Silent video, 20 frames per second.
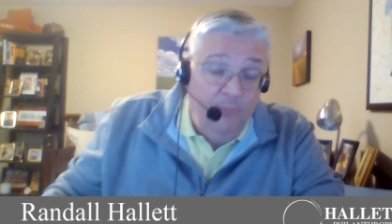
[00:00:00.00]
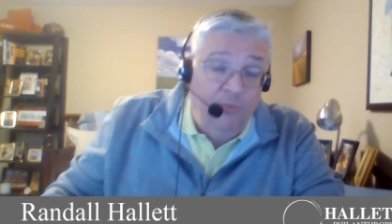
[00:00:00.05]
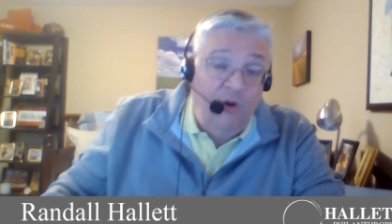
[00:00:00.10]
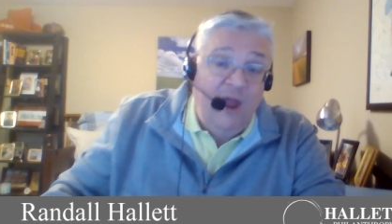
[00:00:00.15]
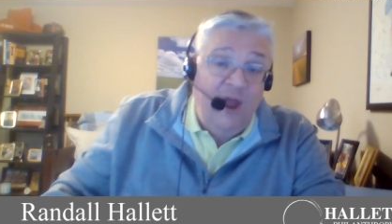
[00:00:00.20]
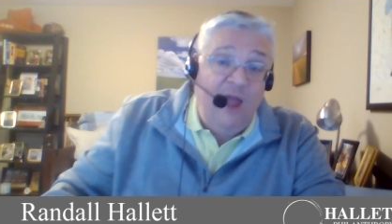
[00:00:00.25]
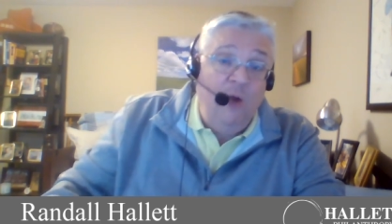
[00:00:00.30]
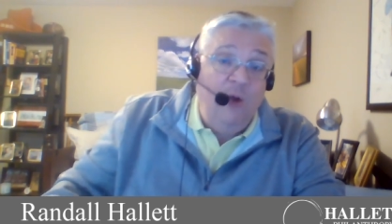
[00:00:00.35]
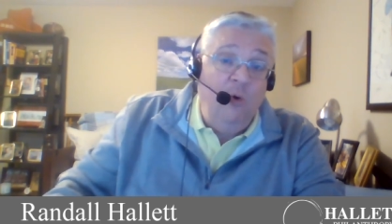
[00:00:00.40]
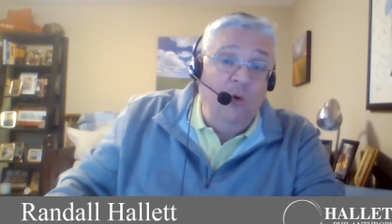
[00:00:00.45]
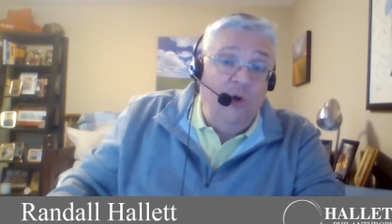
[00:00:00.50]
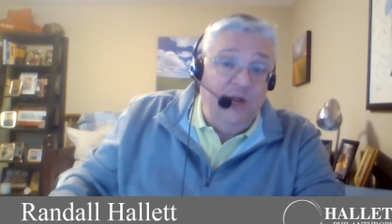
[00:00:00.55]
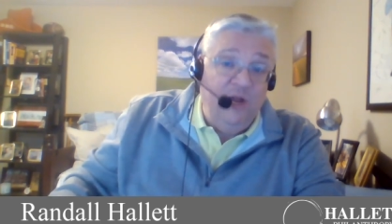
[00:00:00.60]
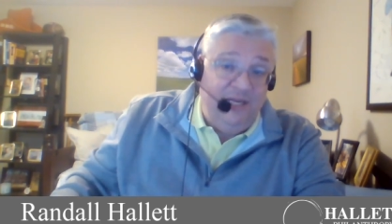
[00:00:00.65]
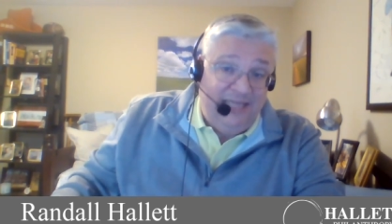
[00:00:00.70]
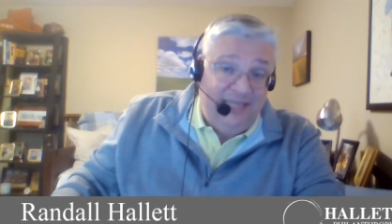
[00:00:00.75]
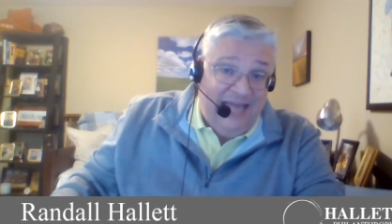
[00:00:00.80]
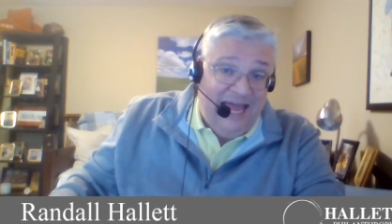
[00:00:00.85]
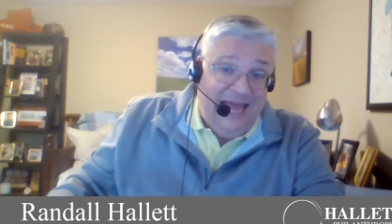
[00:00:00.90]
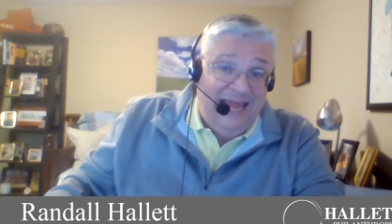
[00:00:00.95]

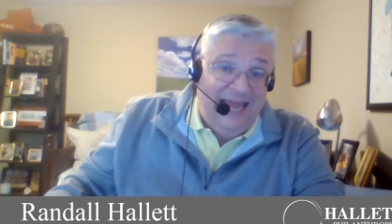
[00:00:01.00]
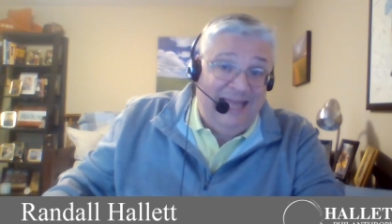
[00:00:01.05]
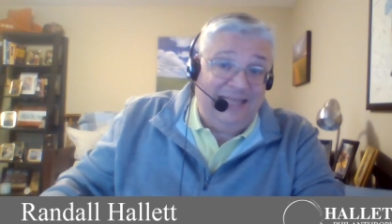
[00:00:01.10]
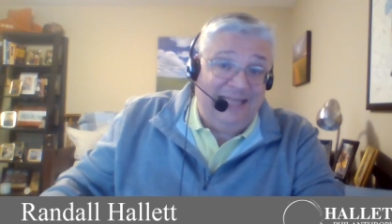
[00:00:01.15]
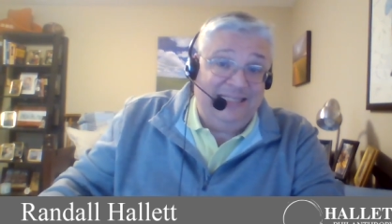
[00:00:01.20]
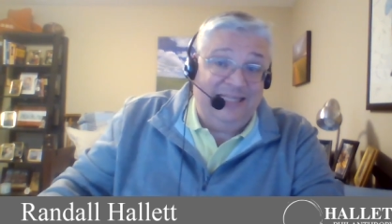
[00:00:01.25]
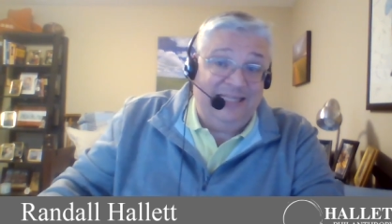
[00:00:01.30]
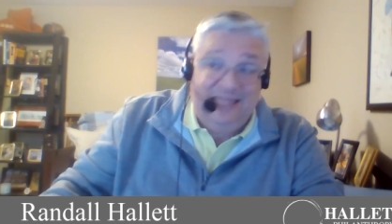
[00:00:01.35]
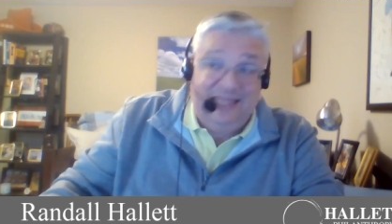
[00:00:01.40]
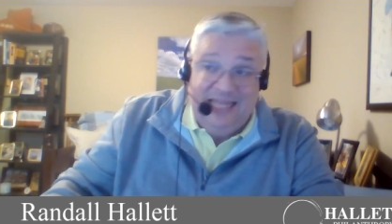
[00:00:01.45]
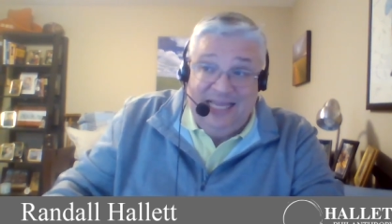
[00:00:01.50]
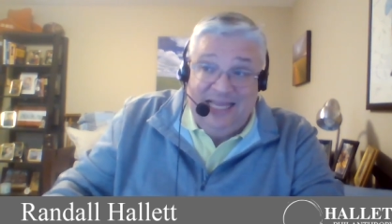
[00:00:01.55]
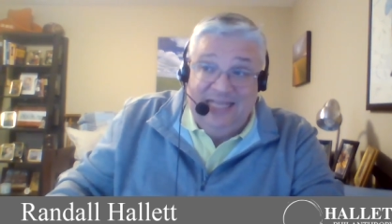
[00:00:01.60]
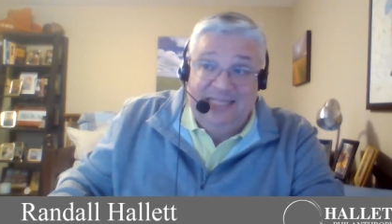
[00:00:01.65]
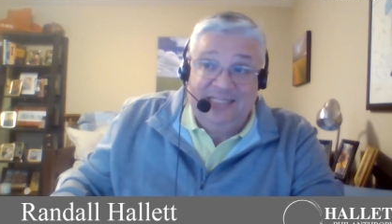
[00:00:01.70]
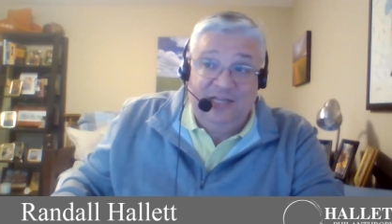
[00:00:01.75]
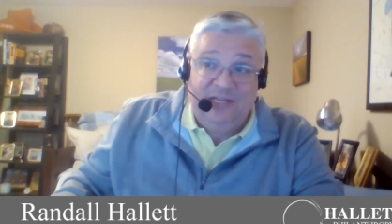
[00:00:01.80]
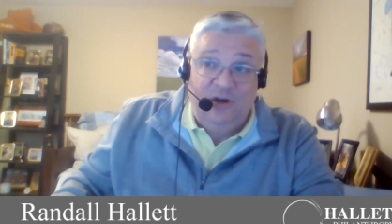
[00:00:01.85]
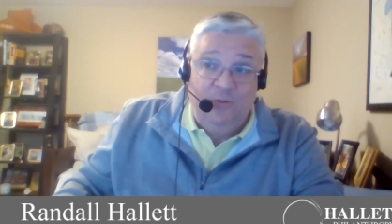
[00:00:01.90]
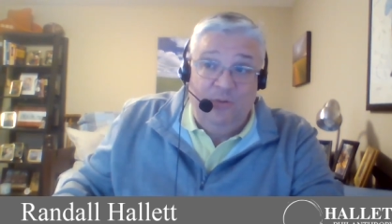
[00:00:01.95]
Prioritize the
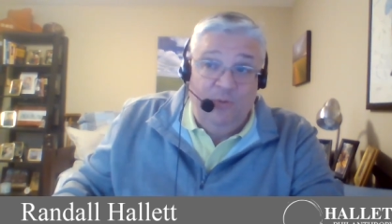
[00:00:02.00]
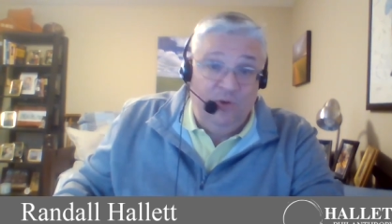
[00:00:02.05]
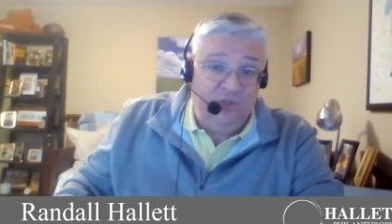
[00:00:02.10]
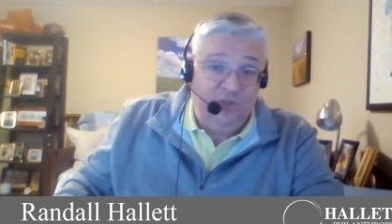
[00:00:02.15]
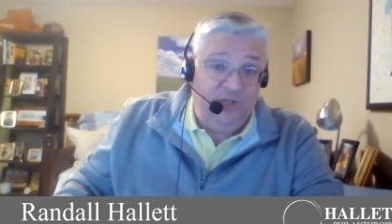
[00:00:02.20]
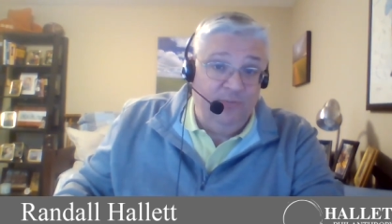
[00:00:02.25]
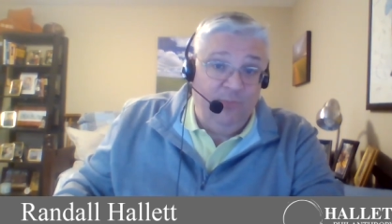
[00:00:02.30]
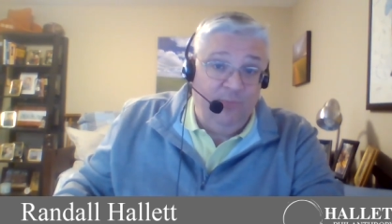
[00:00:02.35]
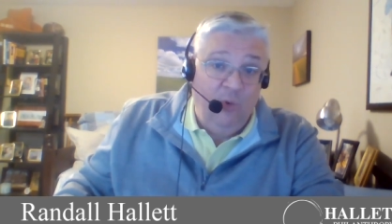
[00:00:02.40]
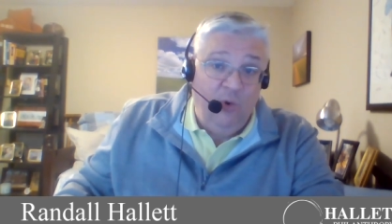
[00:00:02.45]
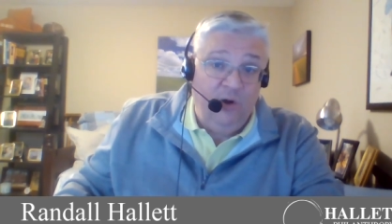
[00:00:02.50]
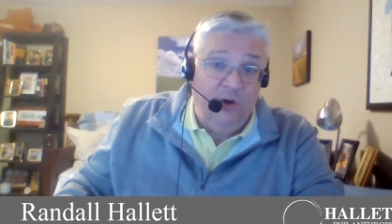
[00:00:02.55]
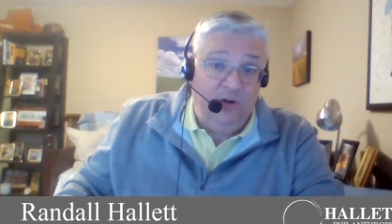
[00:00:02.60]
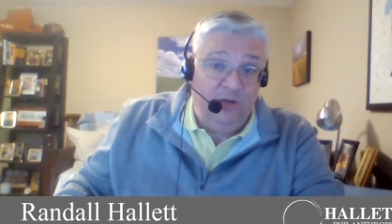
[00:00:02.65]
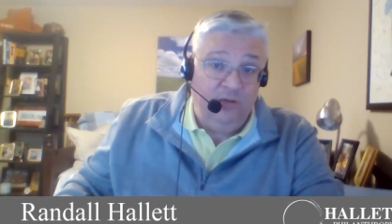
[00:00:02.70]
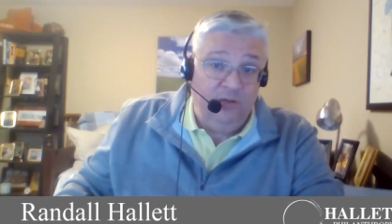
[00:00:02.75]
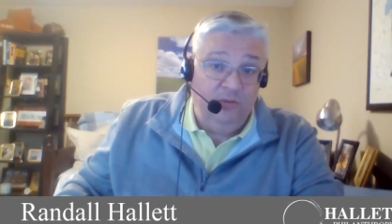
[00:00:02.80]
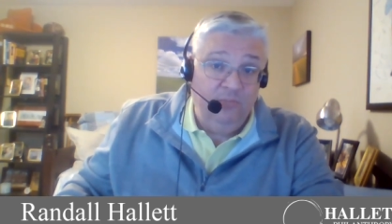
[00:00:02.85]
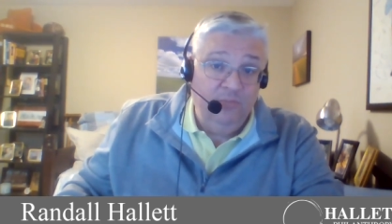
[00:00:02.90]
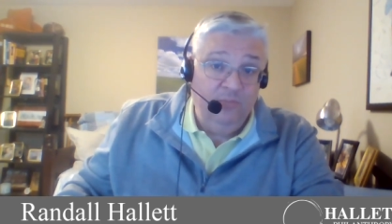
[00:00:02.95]
things that are most
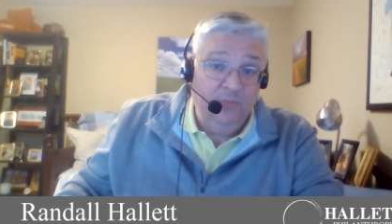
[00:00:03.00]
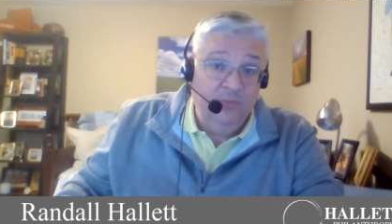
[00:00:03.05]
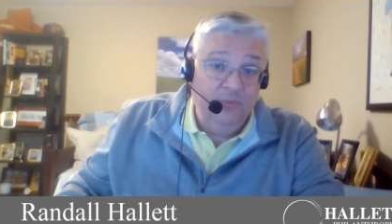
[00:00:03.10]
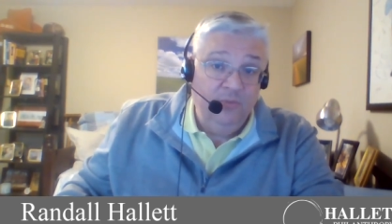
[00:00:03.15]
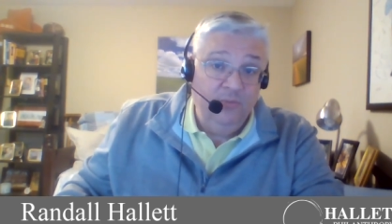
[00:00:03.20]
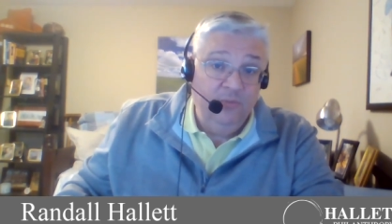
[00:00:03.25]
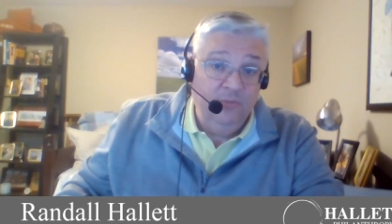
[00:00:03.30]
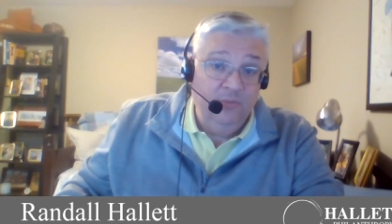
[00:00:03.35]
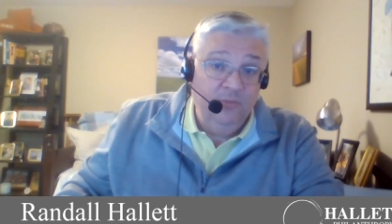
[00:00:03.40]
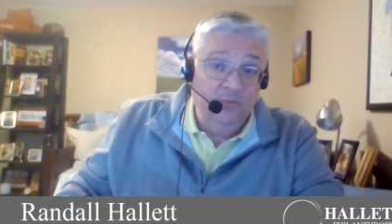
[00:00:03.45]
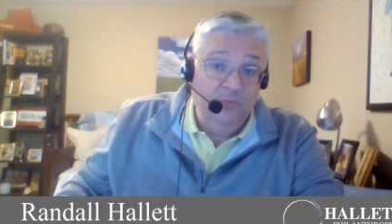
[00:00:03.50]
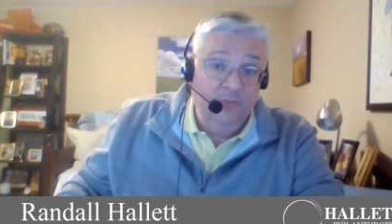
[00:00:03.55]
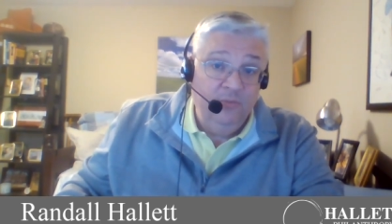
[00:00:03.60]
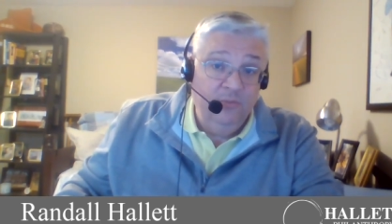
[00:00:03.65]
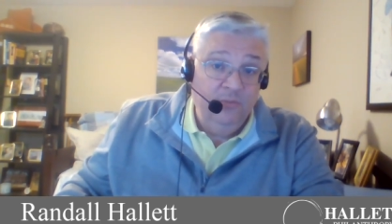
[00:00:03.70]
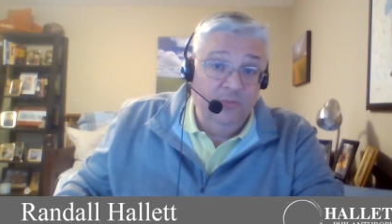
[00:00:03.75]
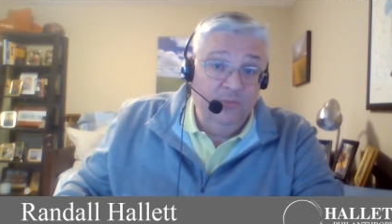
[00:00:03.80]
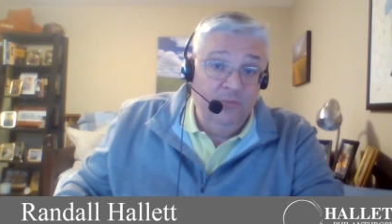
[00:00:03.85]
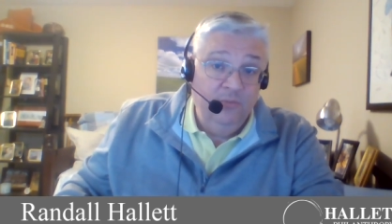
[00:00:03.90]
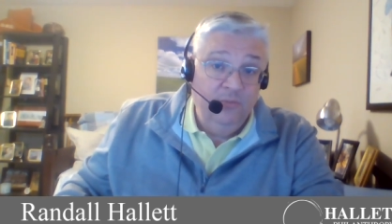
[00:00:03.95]
important.
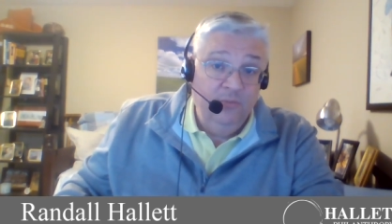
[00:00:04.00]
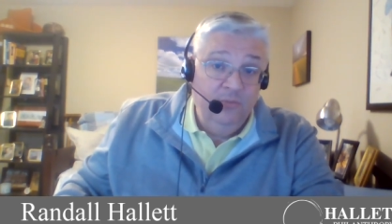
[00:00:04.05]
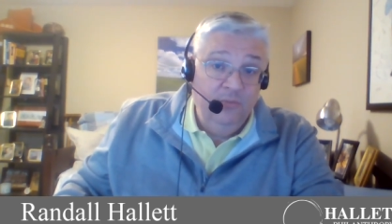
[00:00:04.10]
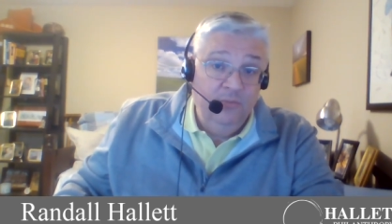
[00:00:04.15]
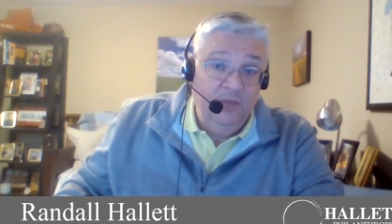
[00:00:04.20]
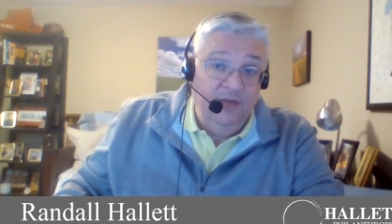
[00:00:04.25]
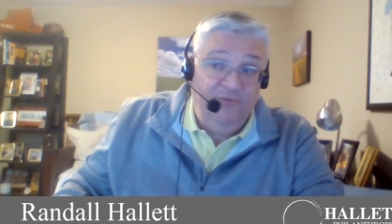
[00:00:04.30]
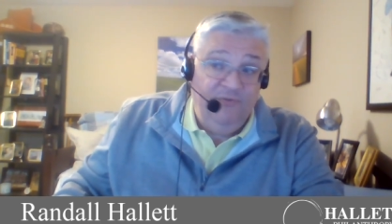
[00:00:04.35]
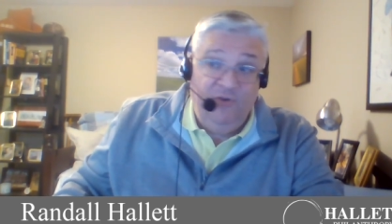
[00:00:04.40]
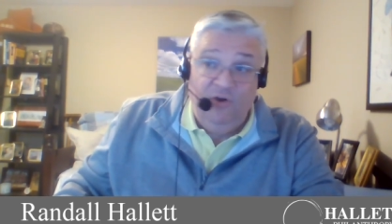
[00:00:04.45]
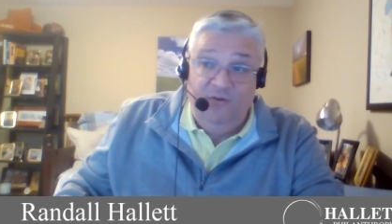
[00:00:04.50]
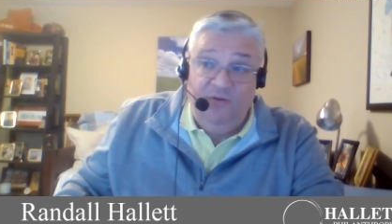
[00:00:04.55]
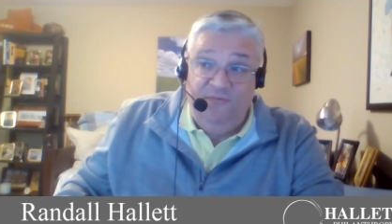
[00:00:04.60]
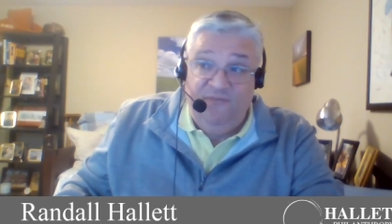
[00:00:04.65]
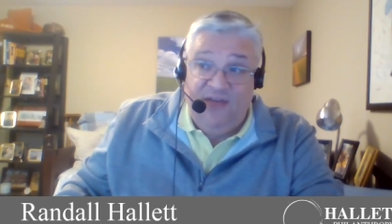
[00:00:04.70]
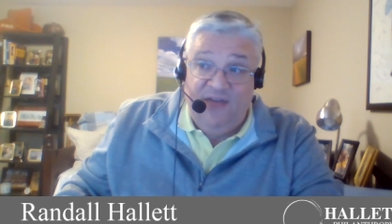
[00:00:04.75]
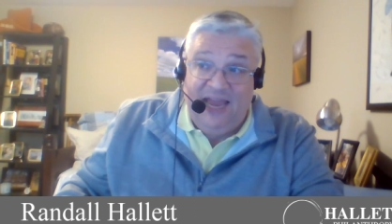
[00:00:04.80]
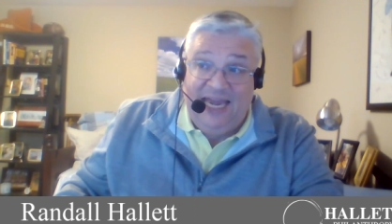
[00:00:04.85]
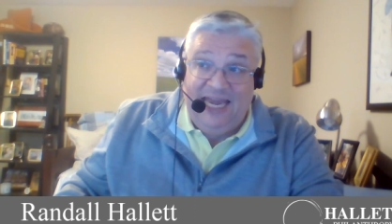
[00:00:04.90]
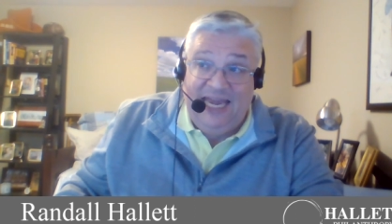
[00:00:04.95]
If you're in
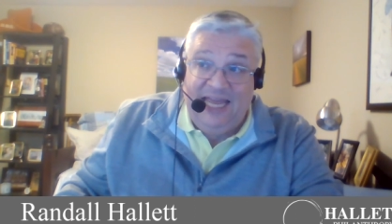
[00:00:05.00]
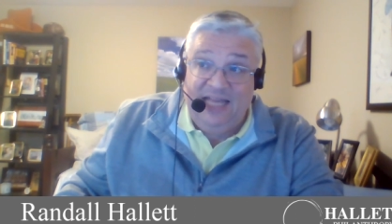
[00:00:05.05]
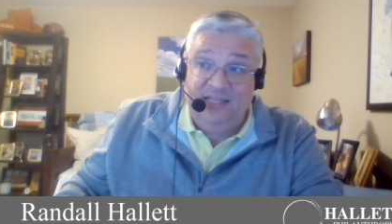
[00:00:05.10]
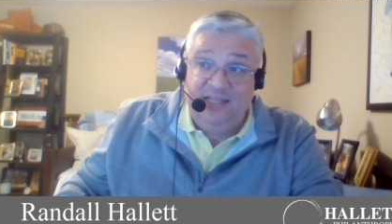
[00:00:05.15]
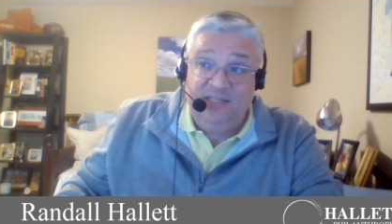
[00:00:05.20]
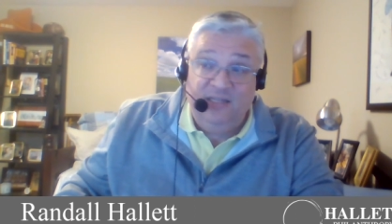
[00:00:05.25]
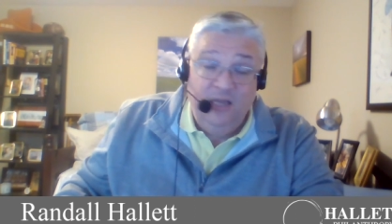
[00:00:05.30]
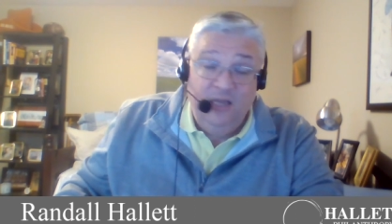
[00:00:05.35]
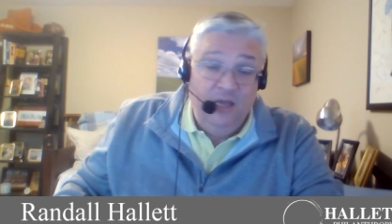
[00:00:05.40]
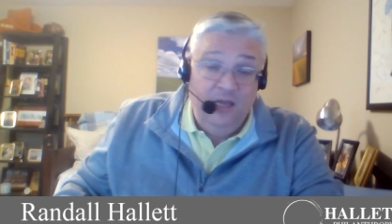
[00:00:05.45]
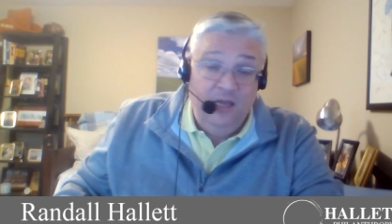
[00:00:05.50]
finance,